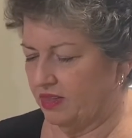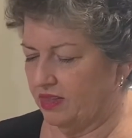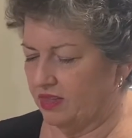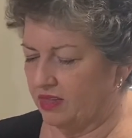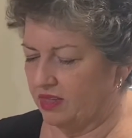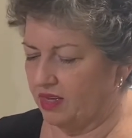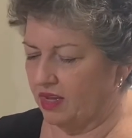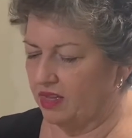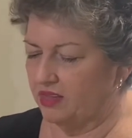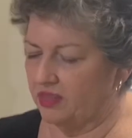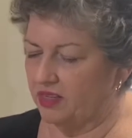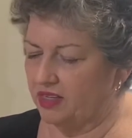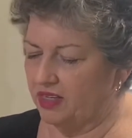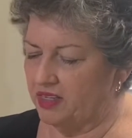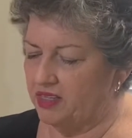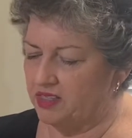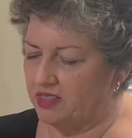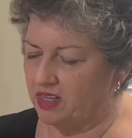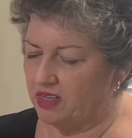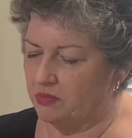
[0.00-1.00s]
And the
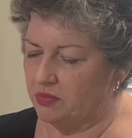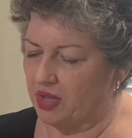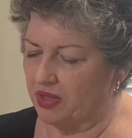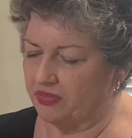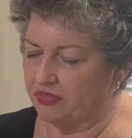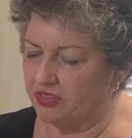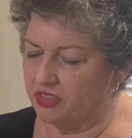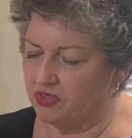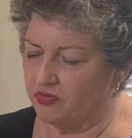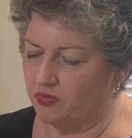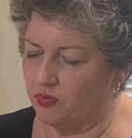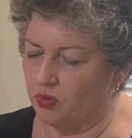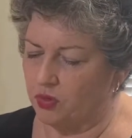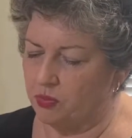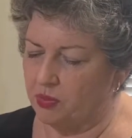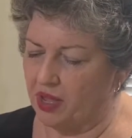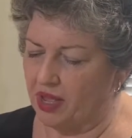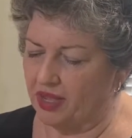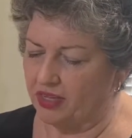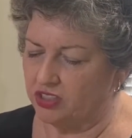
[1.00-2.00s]
nice thing about this 4
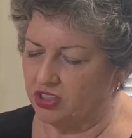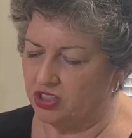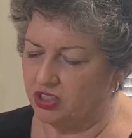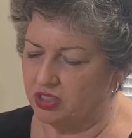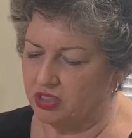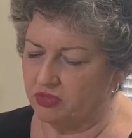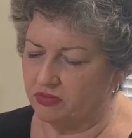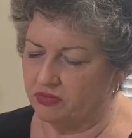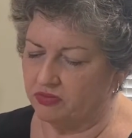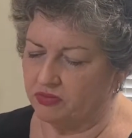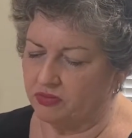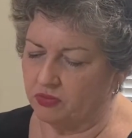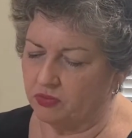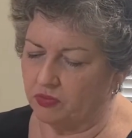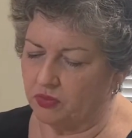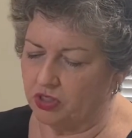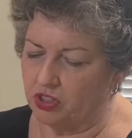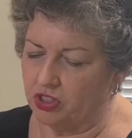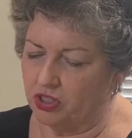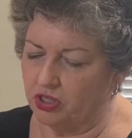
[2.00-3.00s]
patch is
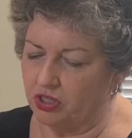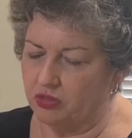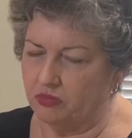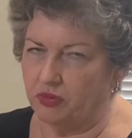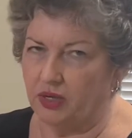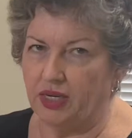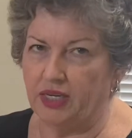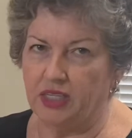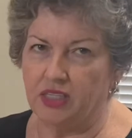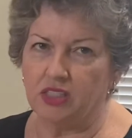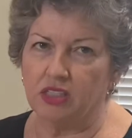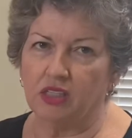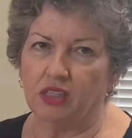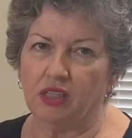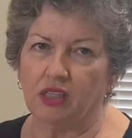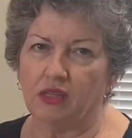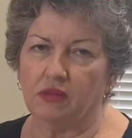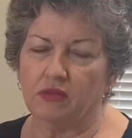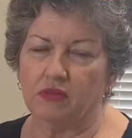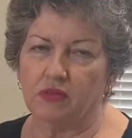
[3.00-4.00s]
when you get ready
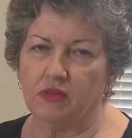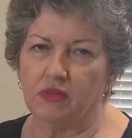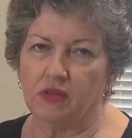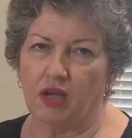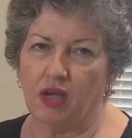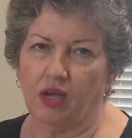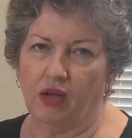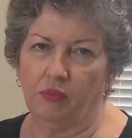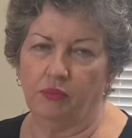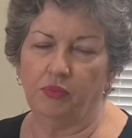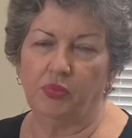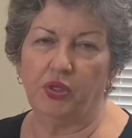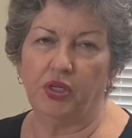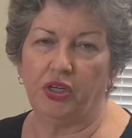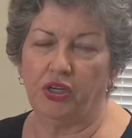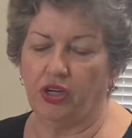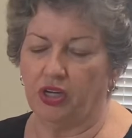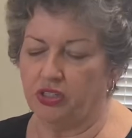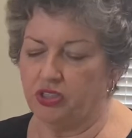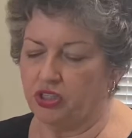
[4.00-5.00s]
to put
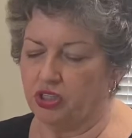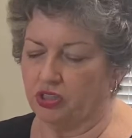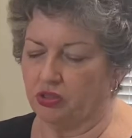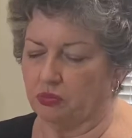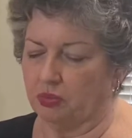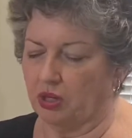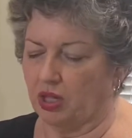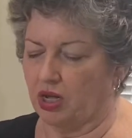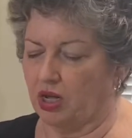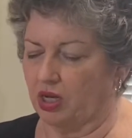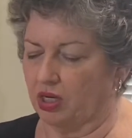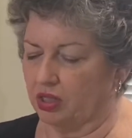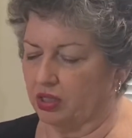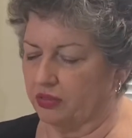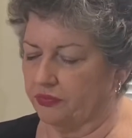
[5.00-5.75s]
it onto your block,